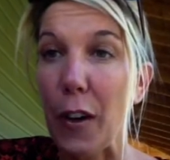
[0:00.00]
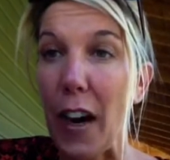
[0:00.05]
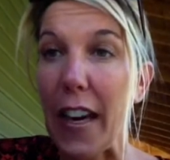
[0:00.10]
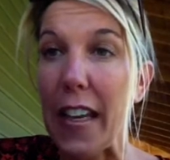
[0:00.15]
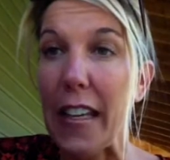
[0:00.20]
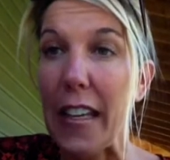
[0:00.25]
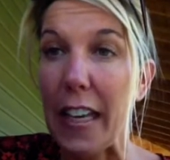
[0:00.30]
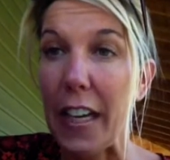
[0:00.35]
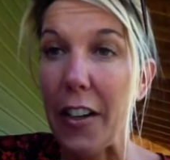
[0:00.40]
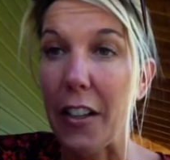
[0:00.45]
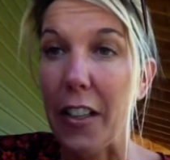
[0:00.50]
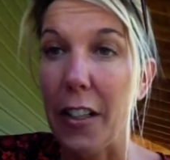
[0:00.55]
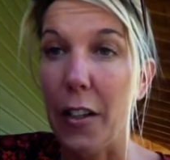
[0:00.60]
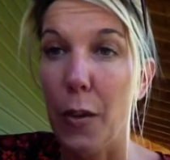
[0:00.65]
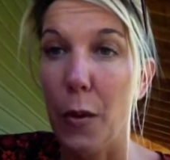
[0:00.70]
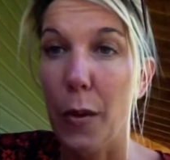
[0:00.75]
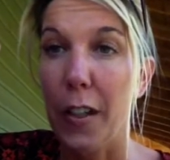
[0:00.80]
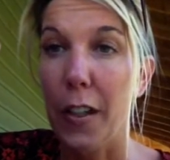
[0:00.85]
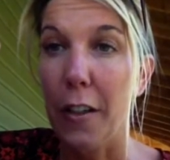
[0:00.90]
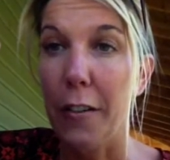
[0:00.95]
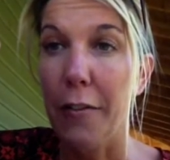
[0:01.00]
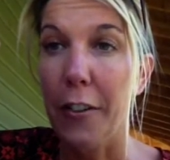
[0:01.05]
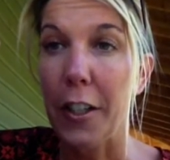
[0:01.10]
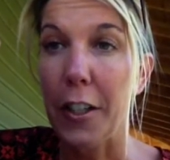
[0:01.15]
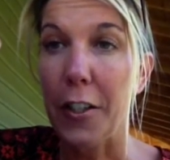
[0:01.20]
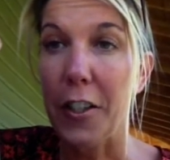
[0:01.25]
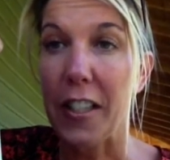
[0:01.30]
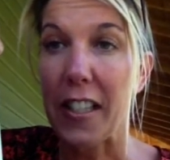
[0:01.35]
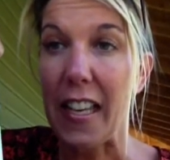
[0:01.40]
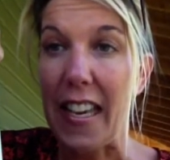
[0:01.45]
right carrier oil for
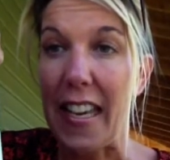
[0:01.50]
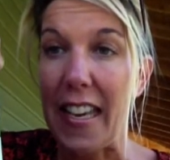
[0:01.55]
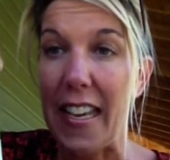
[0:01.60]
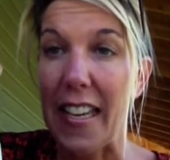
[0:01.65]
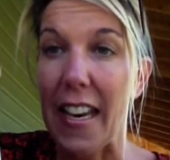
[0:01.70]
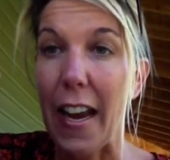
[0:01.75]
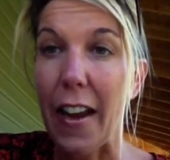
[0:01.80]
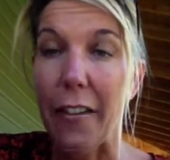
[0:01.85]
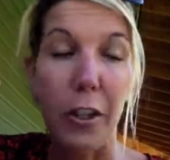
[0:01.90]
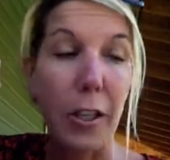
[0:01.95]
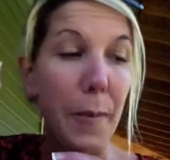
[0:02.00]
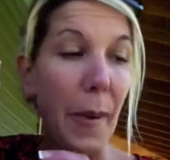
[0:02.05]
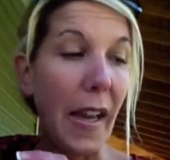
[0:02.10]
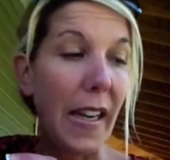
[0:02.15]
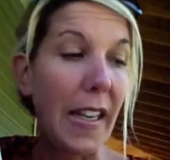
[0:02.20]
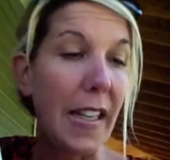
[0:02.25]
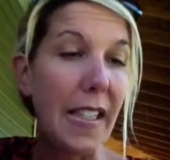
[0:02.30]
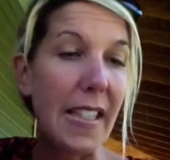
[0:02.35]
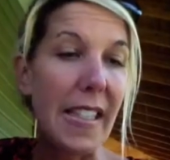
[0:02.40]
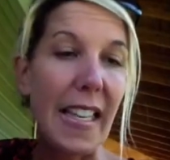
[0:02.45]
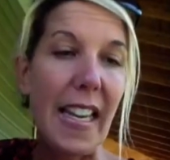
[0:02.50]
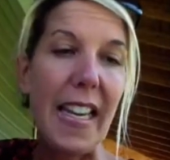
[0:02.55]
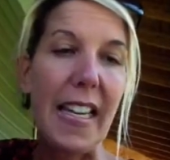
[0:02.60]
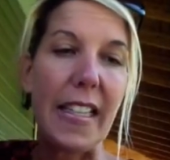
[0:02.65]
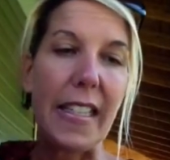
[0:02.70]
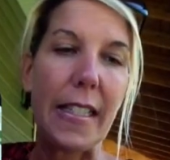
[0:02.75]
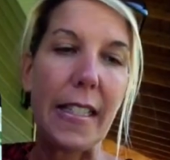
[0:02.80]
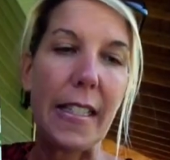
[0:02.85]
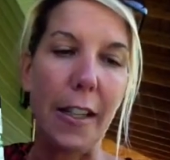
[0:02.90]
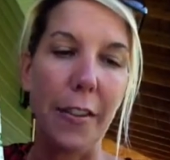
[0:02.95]
your skin. Everybody's skin
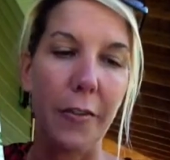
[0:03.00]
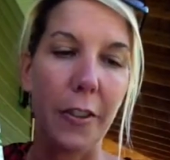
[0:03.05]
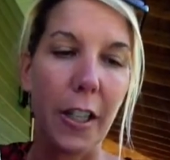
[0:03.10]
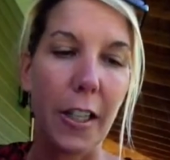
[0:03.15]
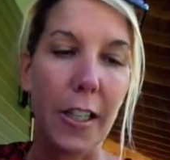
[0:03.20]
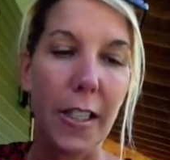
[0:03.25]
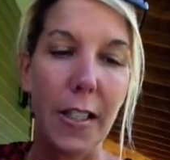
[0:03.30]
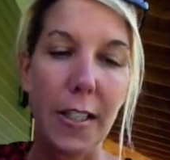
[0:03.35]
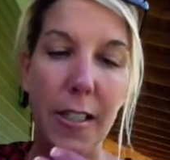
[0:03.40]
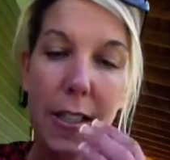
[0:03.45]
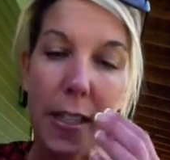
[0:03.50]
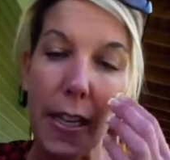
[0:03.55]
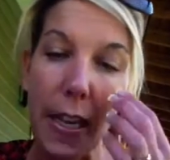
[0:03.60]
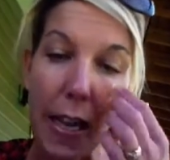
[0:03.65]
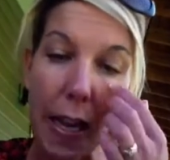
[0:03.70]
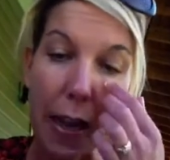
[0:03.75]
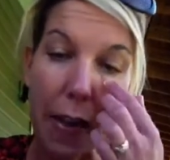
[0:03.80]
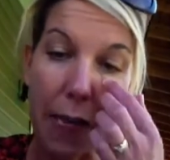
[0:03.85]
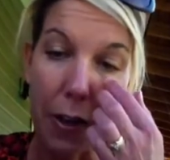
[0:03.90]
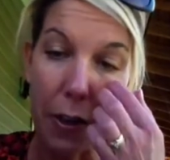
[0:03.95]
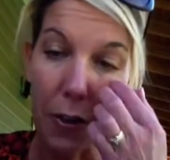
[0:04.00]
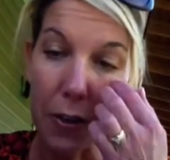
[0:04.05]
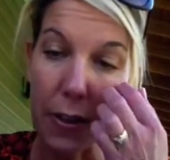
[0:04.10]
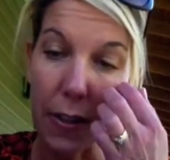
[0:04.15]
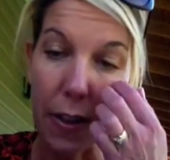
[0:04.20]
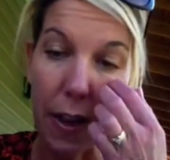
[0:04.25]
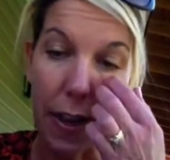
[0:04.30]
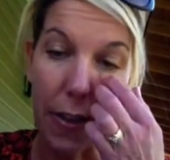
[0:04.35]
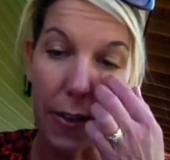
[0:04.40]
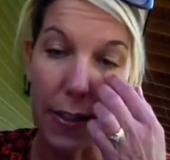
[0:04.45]
is different, and there's
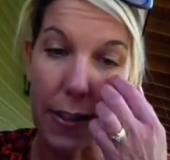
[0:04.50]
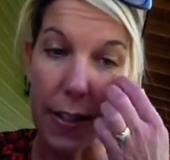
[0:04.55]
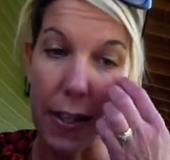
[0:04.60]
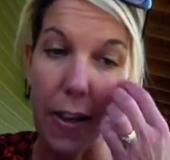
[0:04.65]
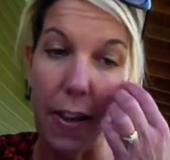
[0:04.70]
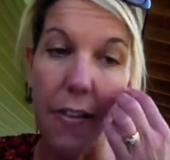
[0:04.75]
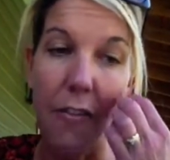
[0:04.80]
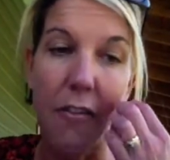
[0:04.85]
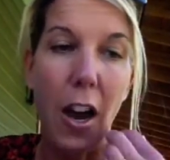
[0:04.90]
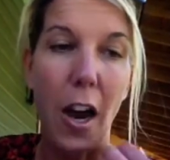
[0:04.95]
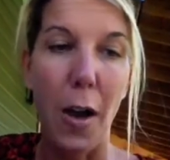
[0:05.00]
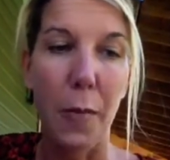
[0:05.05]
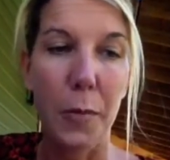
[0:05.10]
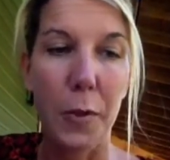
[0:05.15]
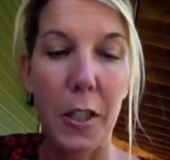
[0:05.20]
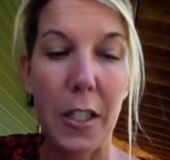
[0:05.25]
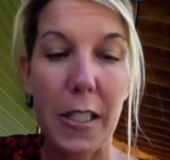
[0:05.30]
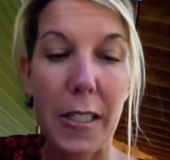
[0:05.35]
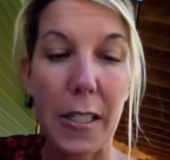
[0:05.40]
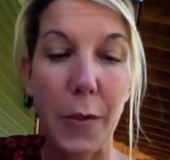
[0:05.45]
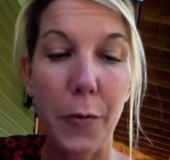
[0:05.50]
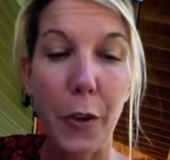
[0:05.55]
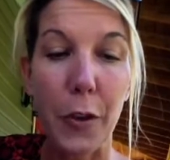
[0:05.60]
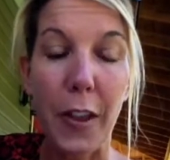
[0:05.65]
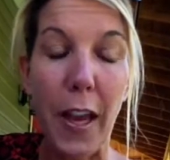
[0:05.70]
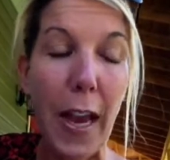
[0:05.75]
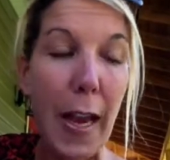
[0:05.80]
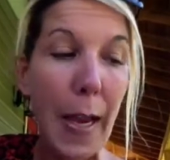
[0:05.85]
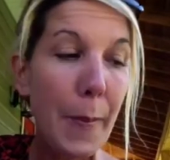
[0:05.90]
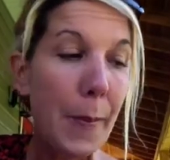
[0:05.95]
lots of options for
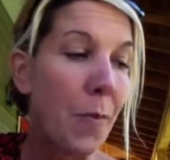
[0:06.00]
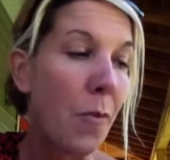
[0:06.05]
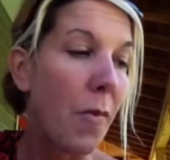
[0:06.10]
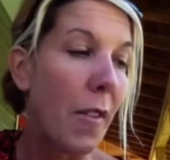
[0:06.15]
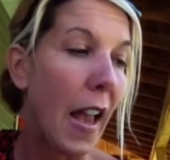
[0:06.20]
that.